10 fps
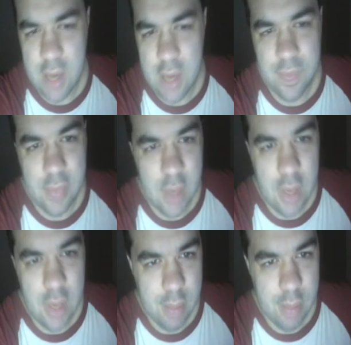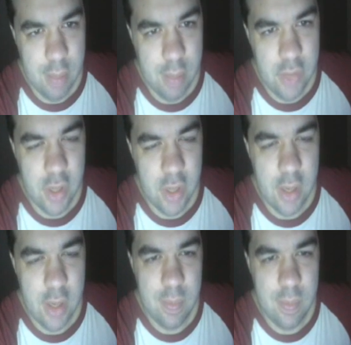uh, based on
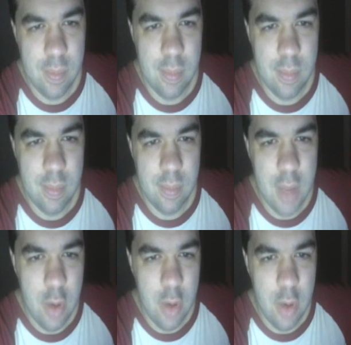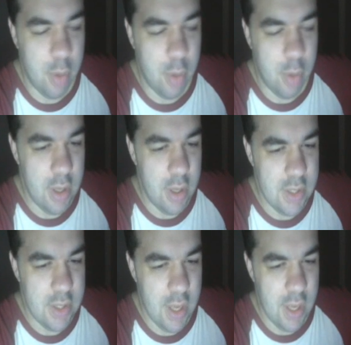my own experience
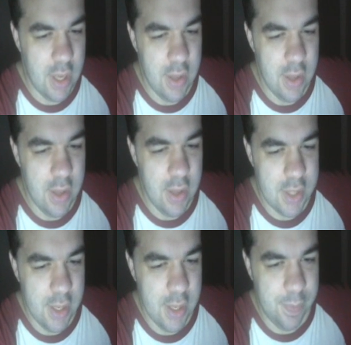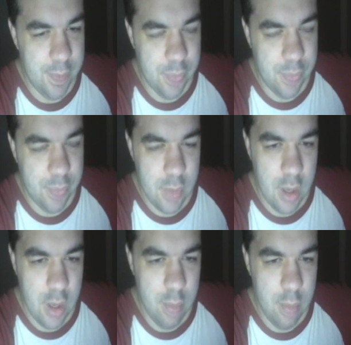on this, uh,
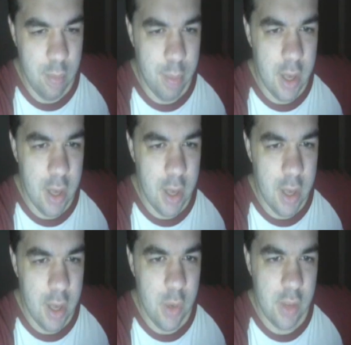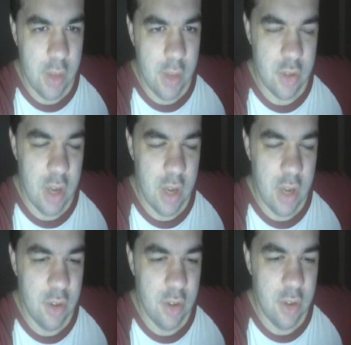upon viewing the trailers,
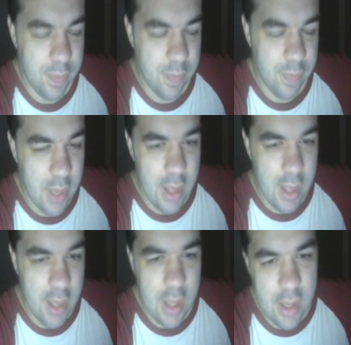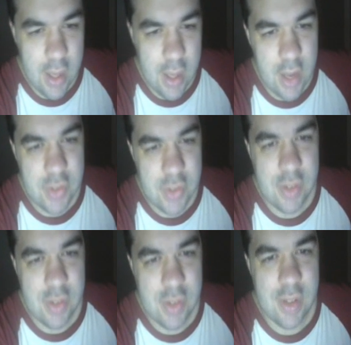uh, yes,
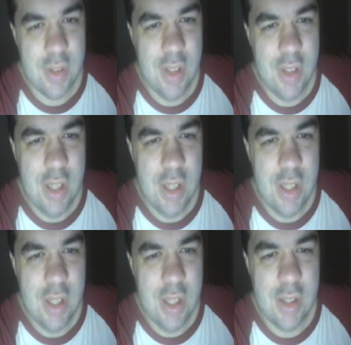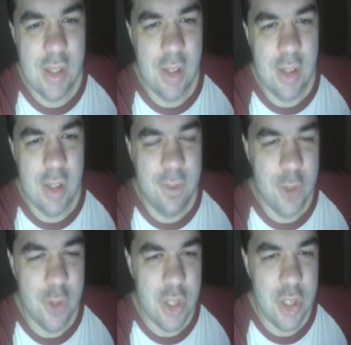the
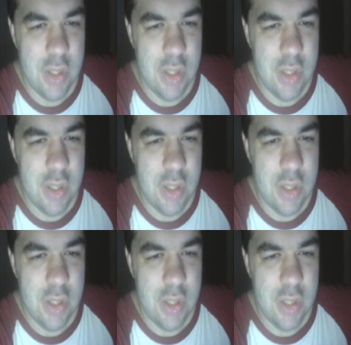unfortunate